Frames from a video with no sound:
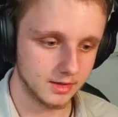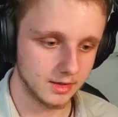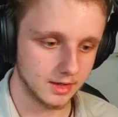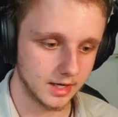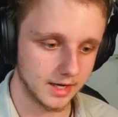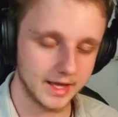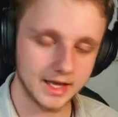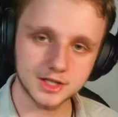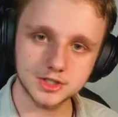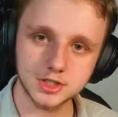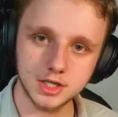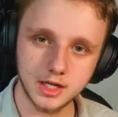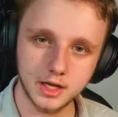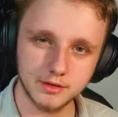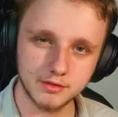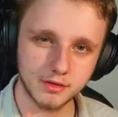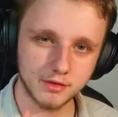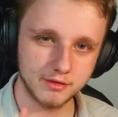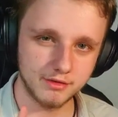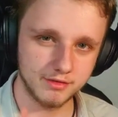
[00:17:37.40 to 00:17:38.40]
I actually
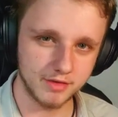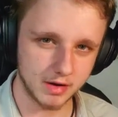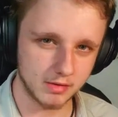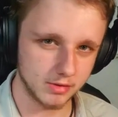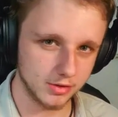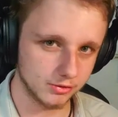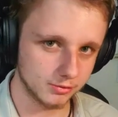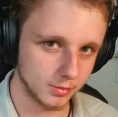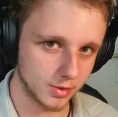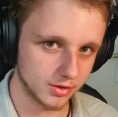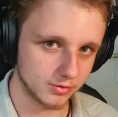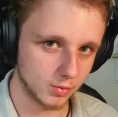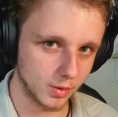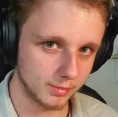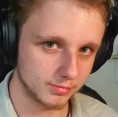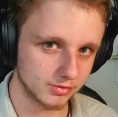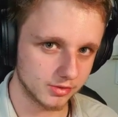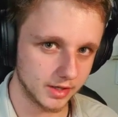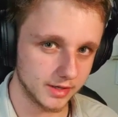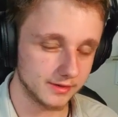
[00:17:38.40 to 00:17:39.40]
have a very smart
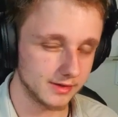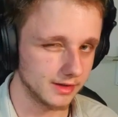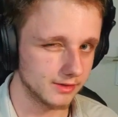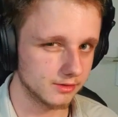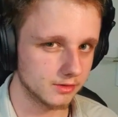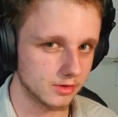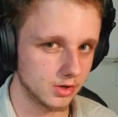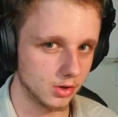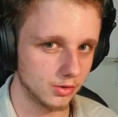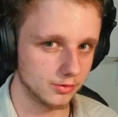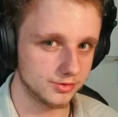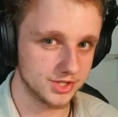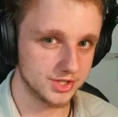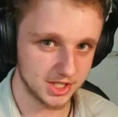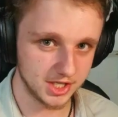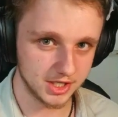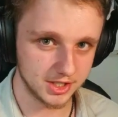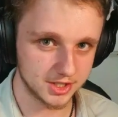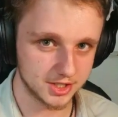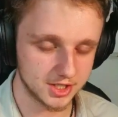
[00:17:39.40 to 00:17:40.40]
website. It's called
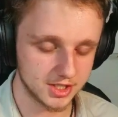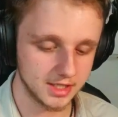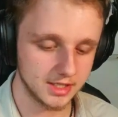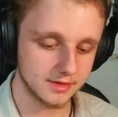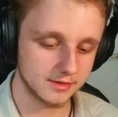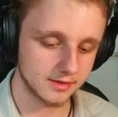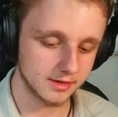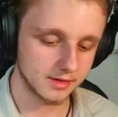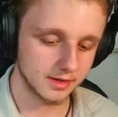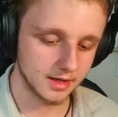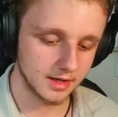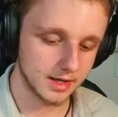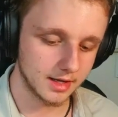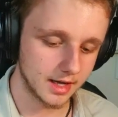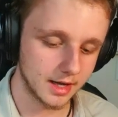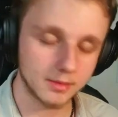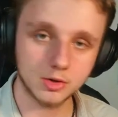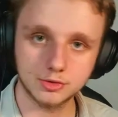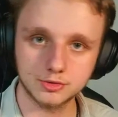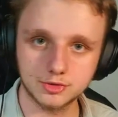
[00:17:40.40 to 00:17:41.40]
Cheat Sheet,
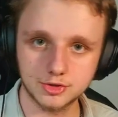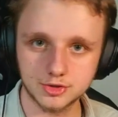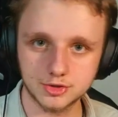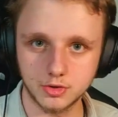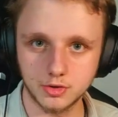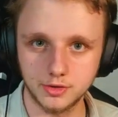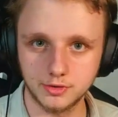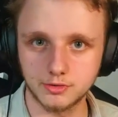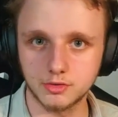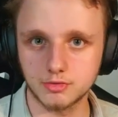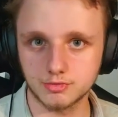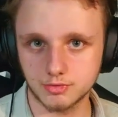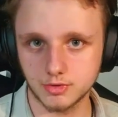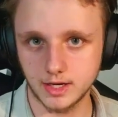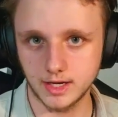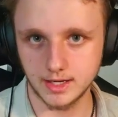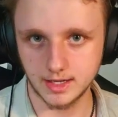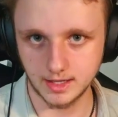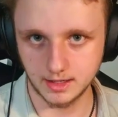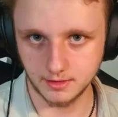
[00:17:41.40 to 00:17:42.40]
and I'm going to show it
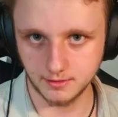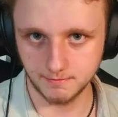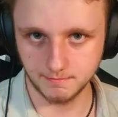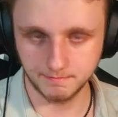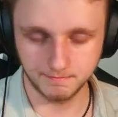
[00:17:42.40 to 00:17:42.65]
right now.